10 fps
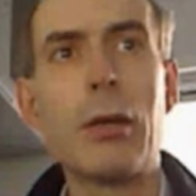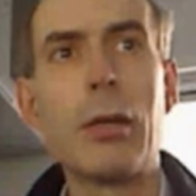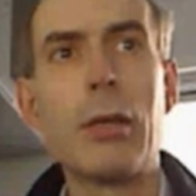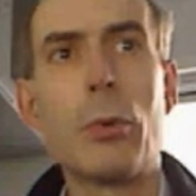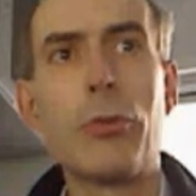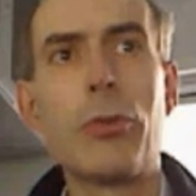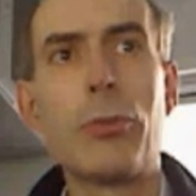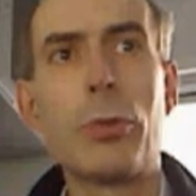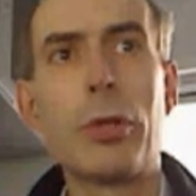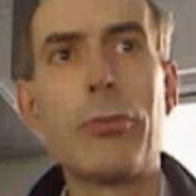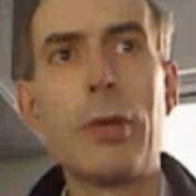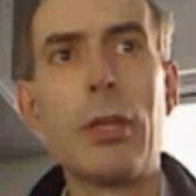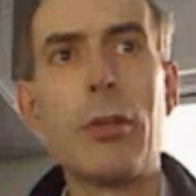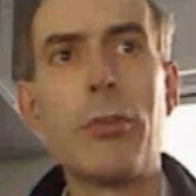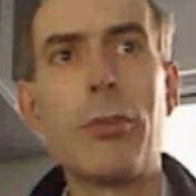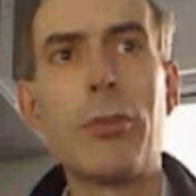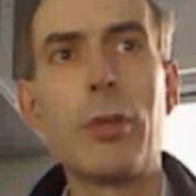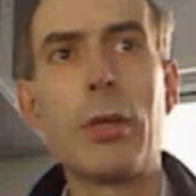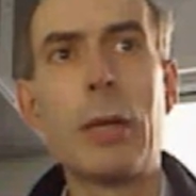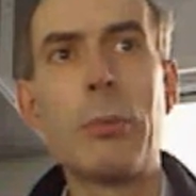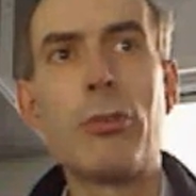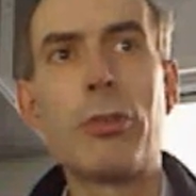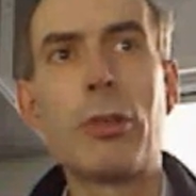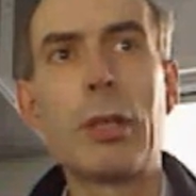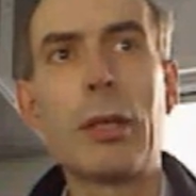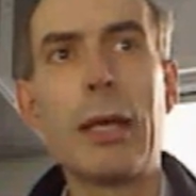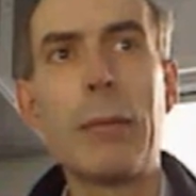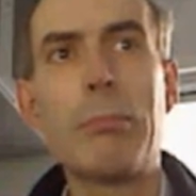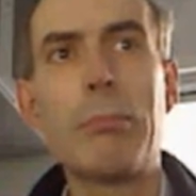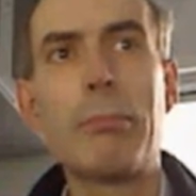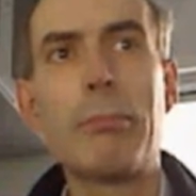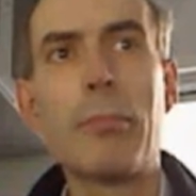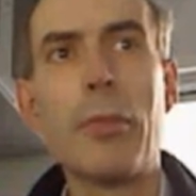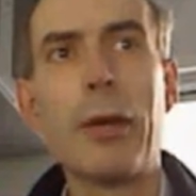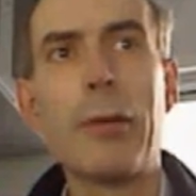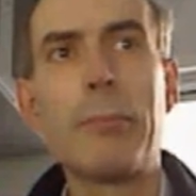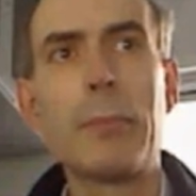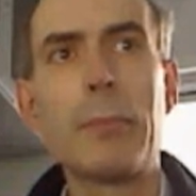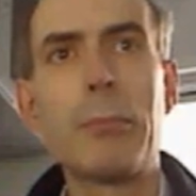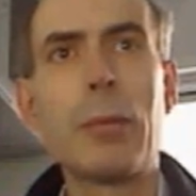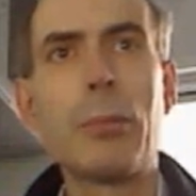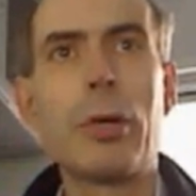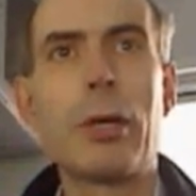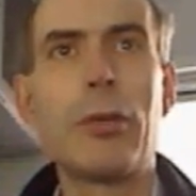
If I wanted to work in radians, I would just click that there. But I'm working in